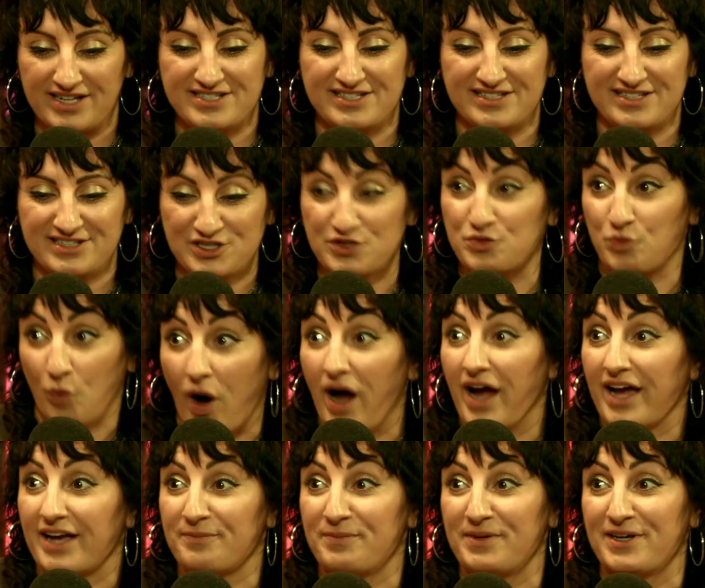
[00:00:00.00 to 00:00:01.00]
and this is
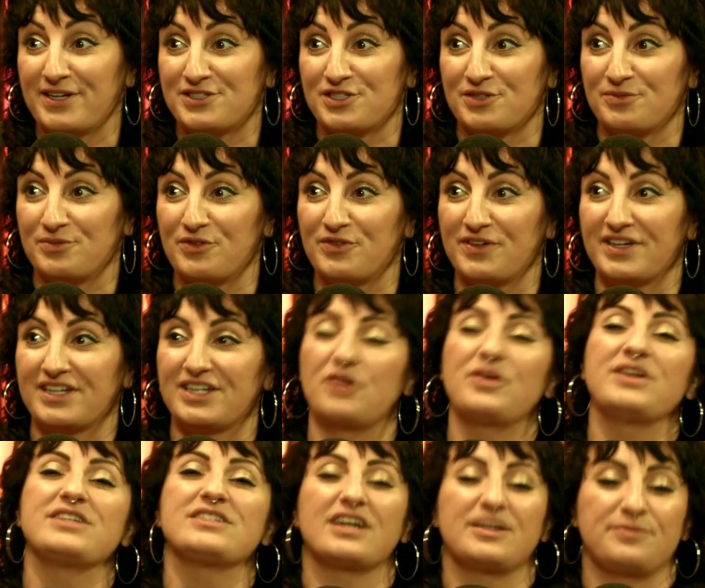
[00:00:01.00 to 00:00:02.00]
why. Because you're moving. No,
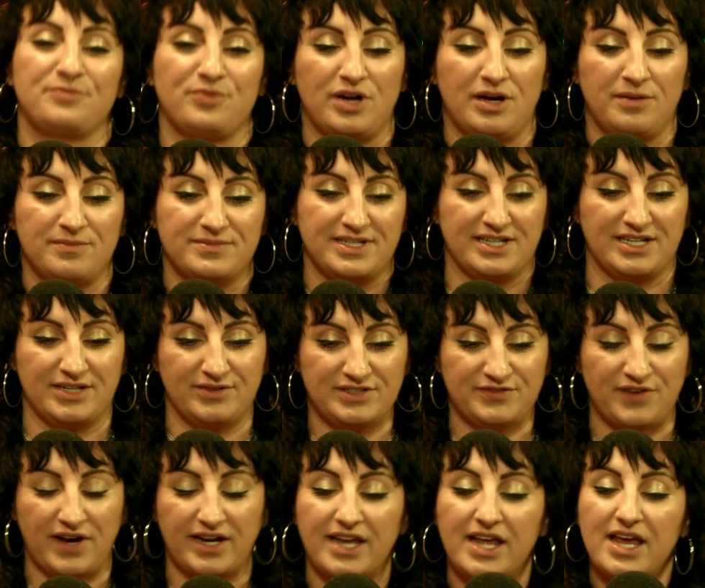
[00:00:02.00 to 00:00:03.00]
he's got problems. I know he's
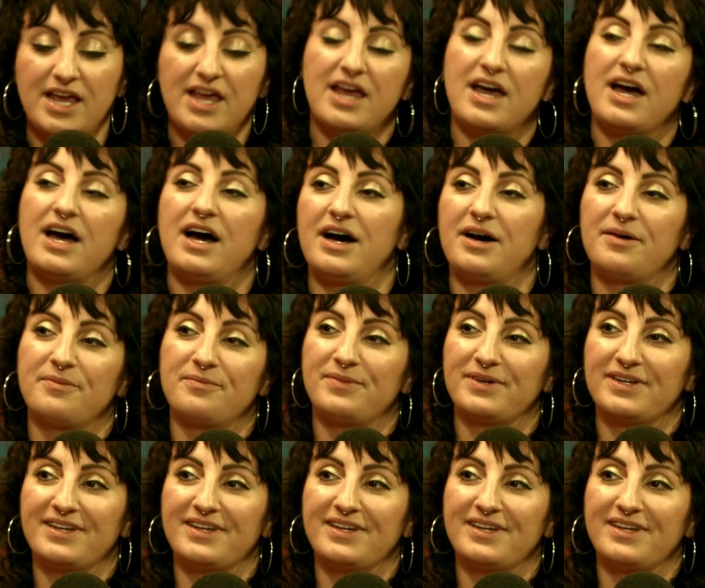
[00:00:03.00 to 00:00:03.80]
fine. But